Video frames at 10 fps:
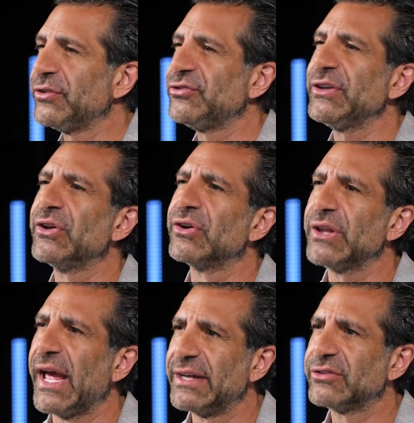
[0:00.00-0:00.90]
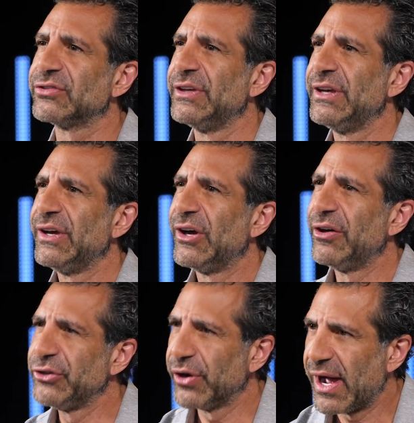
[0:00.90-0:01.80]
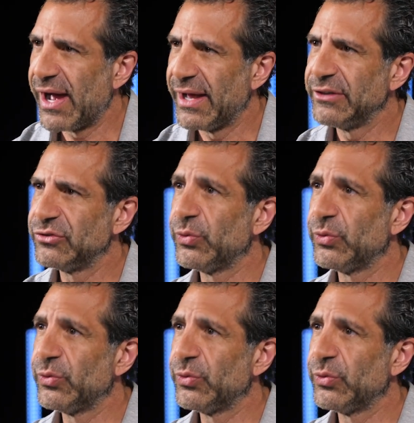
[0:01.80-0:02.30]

a single glance of your eyes,